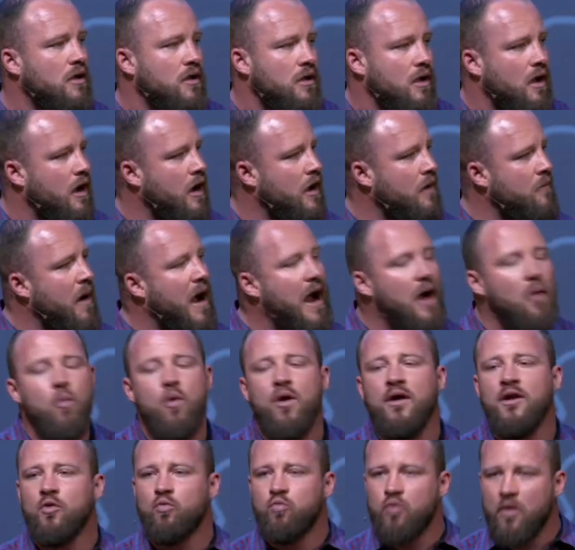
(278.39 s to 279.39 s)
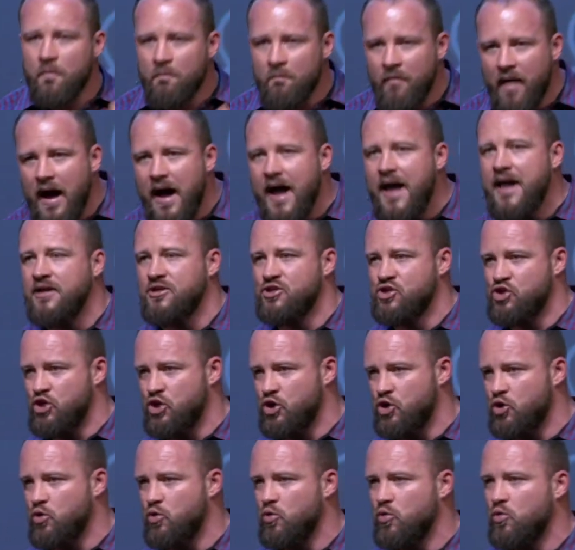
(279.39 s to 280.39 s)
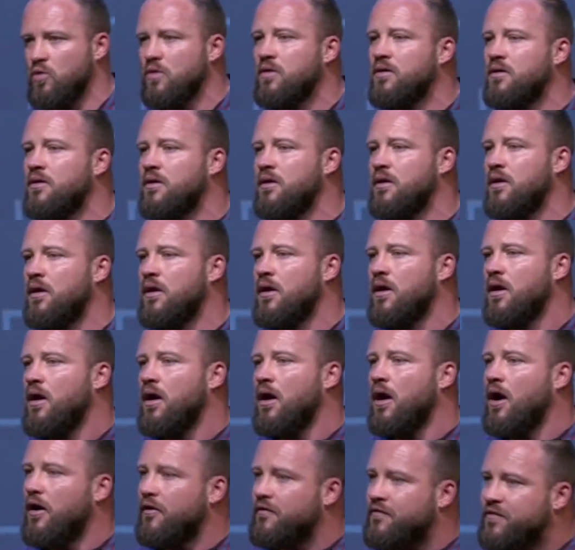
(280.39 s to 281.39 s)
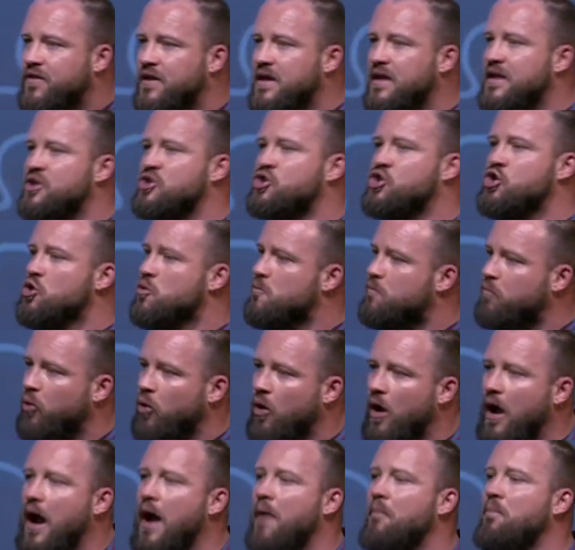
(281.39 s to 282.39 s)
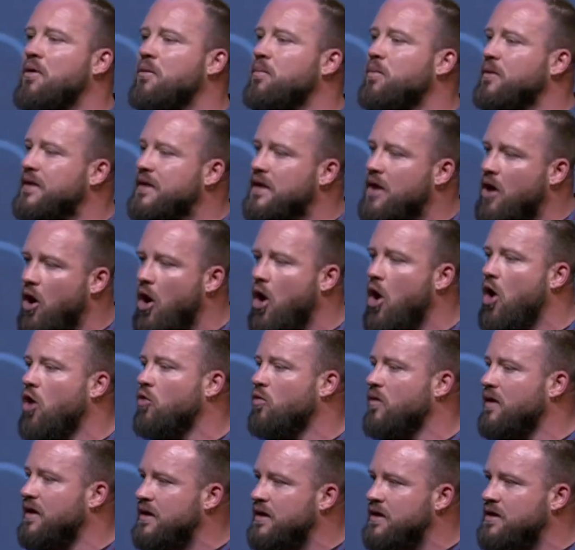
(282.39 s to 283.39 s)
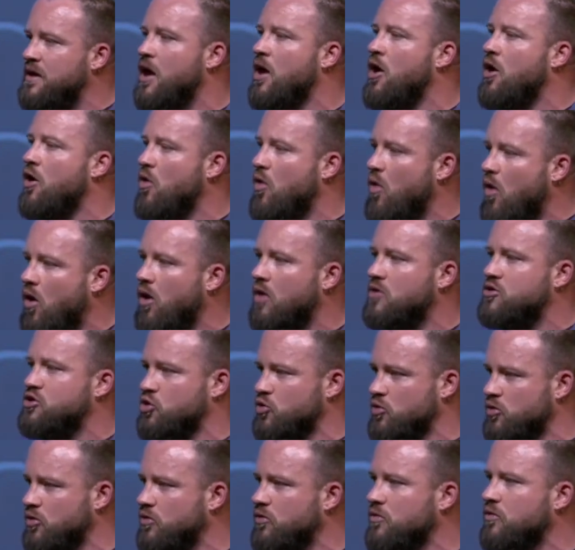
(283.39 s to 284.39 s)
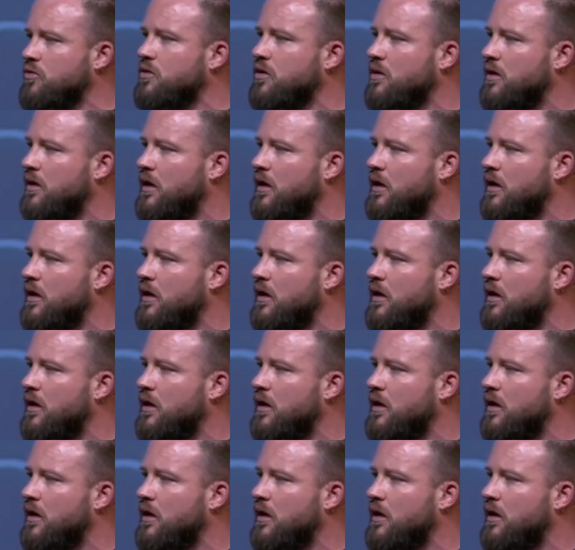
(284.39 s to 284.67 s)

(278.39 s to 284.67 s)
I want to remind you of things you probably already know are true